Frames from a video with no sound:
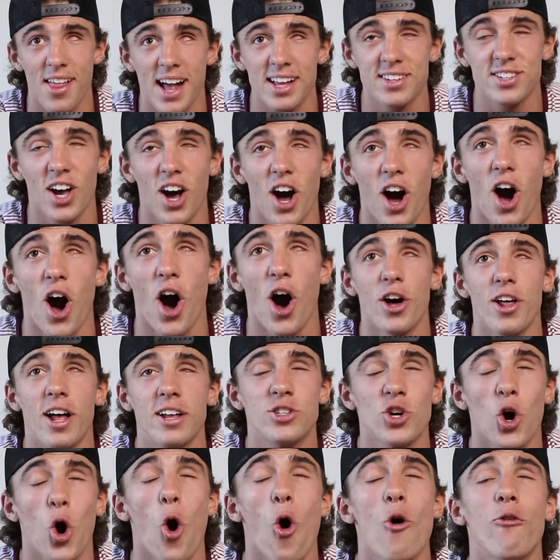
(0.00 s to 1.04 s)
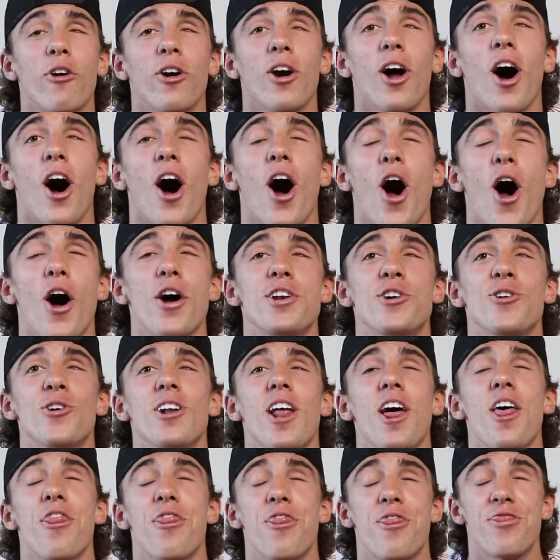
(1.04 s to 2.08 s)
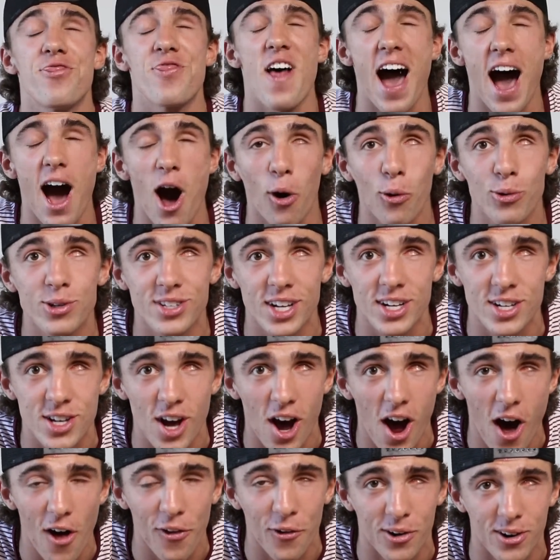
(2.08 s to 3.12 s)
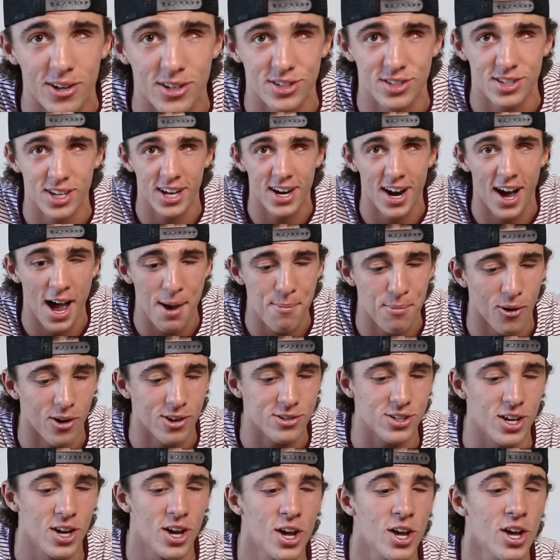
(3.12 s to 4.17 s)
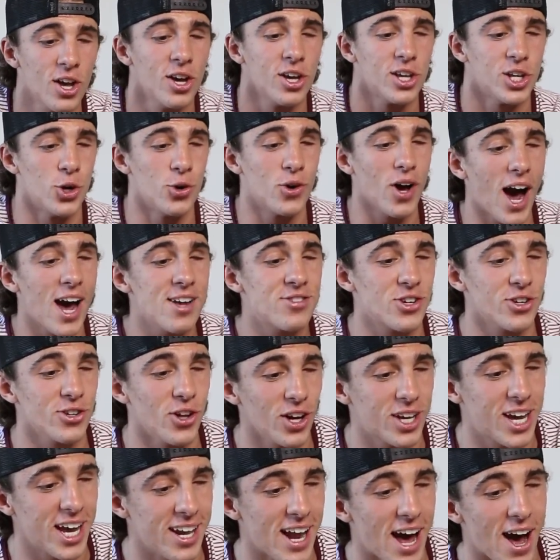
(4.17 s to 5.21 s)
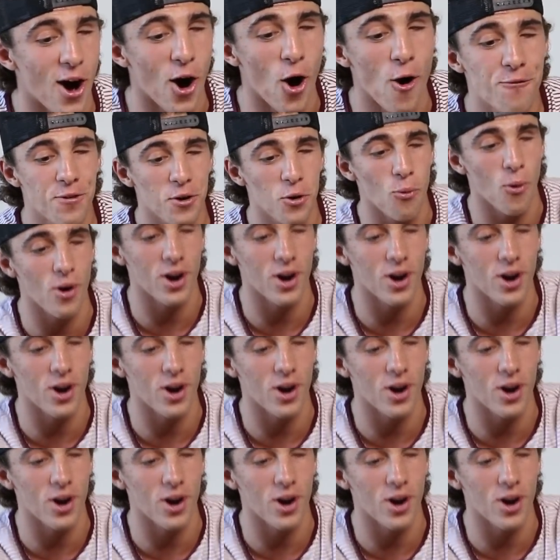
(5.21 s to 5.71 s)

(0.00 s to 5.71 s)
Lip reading: That's over $100,000 in eyeballs. You guys are looking at over